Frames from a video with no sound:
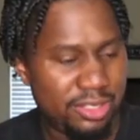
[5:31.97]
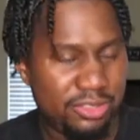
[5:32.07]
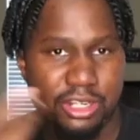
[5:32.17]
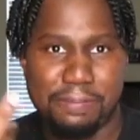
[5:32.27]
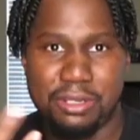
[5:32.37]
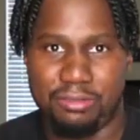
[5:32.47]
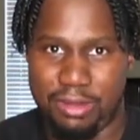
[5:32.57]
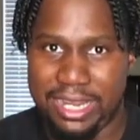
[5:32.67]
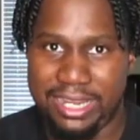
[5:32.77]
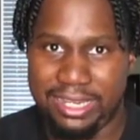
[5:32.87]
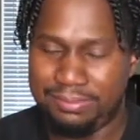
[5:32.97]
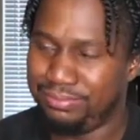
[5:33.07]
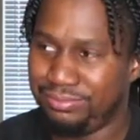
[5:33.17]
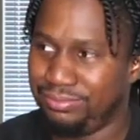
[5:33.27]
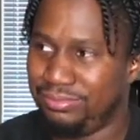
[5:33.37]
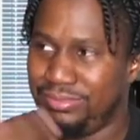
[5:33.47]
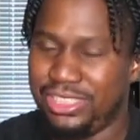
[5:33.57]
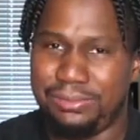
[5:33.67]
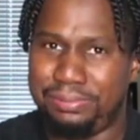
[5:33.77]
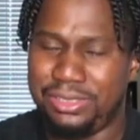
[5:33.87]
You can put red, you
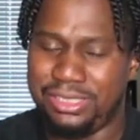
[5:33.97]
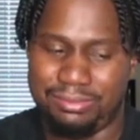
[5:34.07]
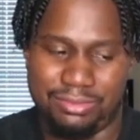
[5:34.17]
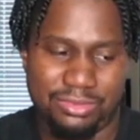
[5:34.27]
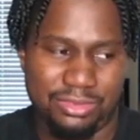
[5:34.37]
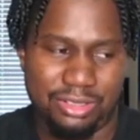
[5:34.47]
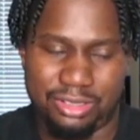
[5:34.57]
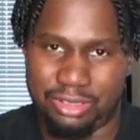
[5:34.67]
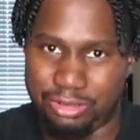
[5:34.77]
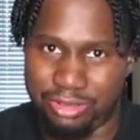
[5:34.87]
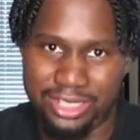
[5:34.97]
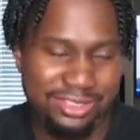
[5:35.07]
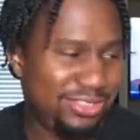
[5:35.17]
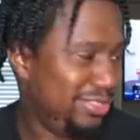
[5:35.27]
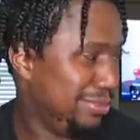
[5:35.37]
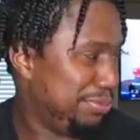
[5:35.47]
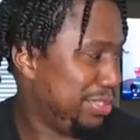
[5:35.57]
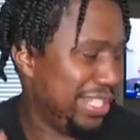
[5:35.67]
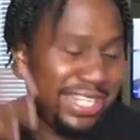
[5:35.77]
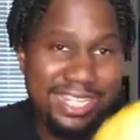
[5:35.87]
can put orange, you can
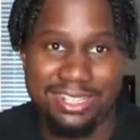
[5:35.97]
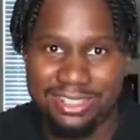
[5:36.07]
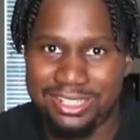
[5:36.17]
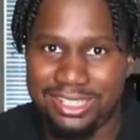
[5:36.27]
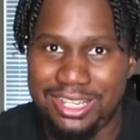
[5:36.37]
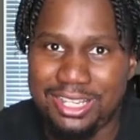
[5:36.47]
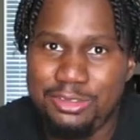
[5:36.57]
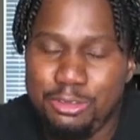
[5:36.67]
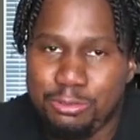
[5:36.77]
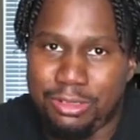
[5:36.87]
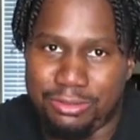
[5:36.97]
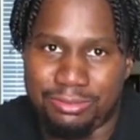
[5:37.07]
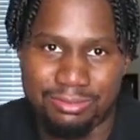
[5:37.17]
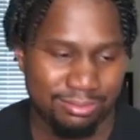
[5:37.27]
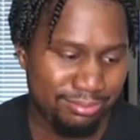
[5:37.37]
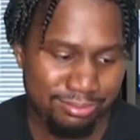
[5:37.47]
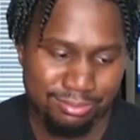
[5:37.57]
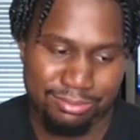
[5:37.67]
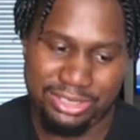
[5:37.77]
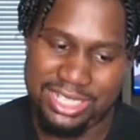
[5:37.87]
put any color you want,
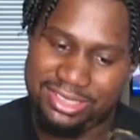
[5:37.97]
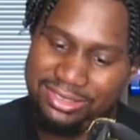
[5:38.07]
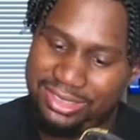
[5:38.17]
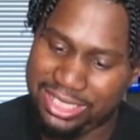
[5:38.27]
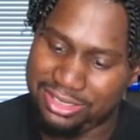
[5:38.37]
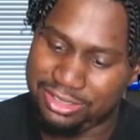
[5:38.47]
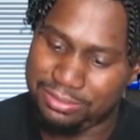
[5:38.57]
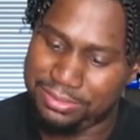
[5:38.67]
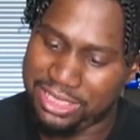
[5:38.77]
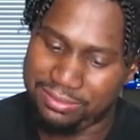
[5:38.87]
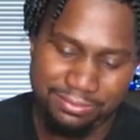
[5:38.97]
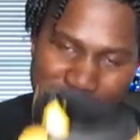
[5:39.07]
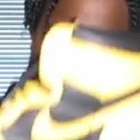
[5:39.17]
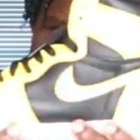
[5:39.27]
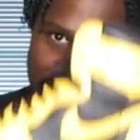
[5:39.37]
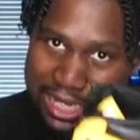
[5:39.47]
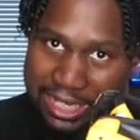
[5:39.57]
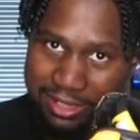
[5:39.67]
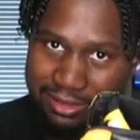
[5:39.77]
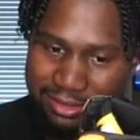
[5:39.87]
but they still gonna be
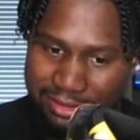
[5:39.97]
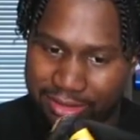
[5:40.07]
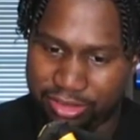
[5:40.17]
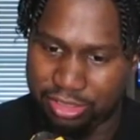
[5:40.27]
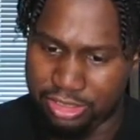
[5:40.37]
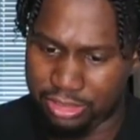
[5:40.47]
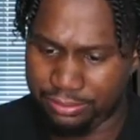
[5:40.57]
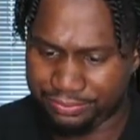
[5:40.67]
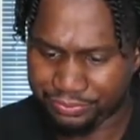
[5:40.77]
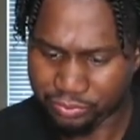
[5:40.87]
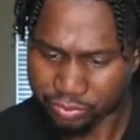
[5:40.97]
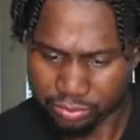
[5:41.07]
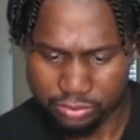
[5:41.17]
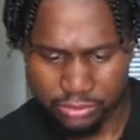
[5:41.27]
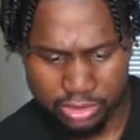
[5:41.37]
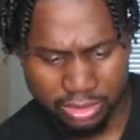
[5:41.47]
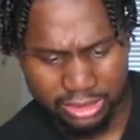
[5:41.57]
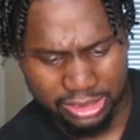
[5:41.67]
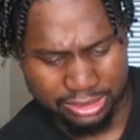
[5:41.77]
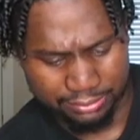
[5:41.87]
fire, you know?
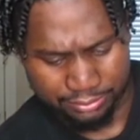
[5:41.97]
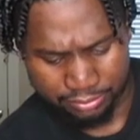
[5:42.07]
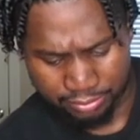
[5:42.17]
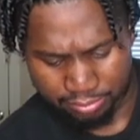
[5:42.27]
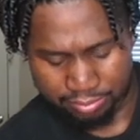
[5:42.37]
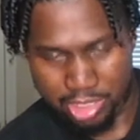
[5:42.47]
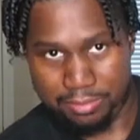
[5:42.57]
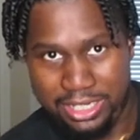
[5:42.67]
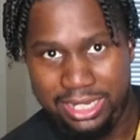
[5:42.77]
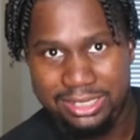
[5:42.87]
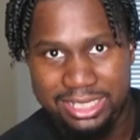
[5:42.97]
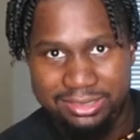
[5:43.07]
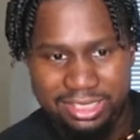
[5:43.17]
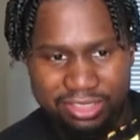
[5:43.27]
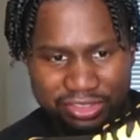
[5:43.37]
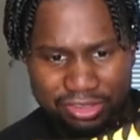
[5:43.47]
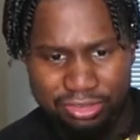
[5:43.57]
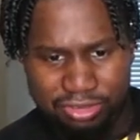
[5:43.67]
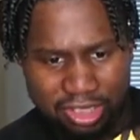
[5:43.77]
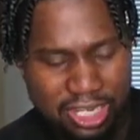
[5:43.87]
Yeah. Now, if y'all like these
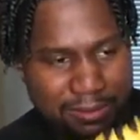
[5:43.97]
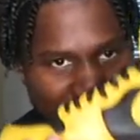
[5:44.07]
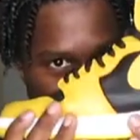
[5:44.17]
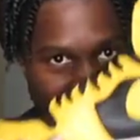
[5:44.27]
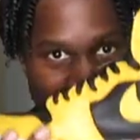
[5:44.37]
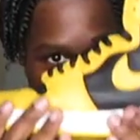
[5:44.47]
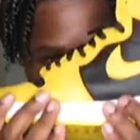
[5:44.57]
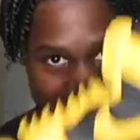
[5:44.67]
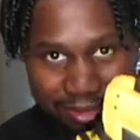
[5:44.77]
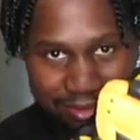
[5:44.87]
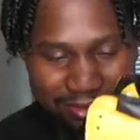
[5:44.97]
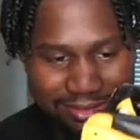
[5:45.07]
shoes, comment down below.